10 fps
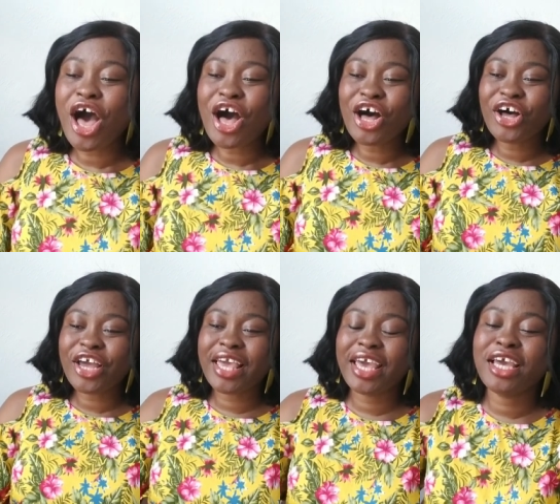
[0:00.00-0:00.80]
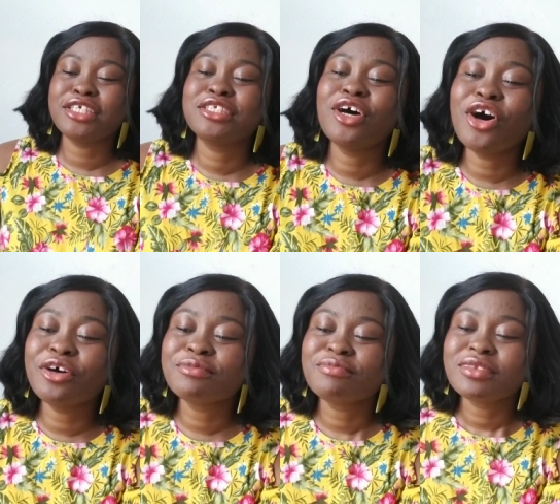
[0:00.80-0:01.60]
Okay,
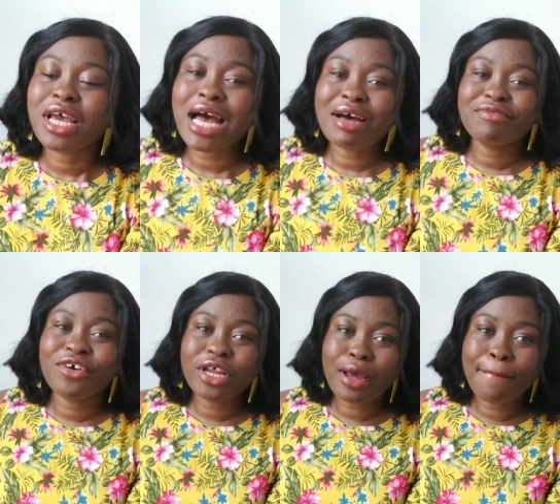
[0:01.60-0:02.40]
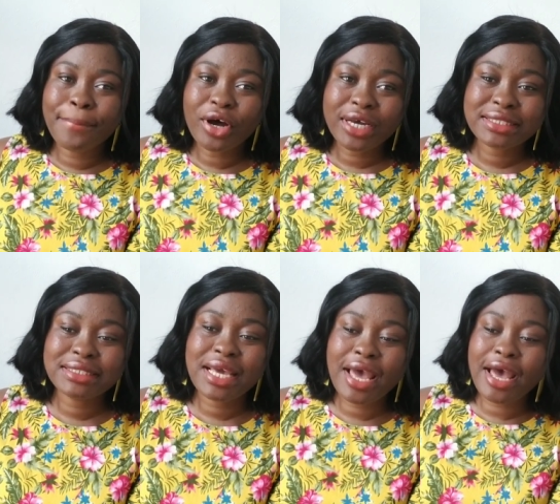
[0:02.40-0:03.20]
so I've got a box
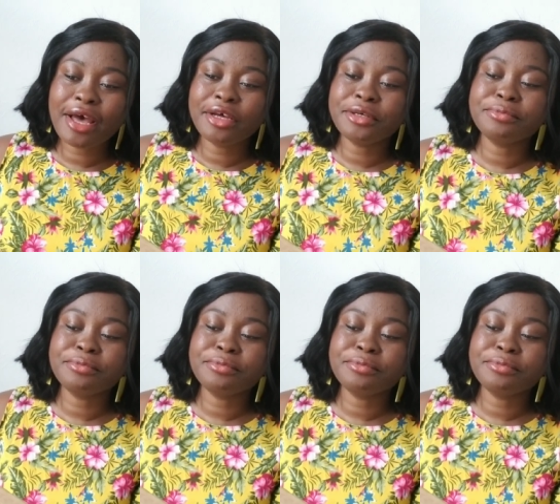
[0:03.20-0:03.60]
here,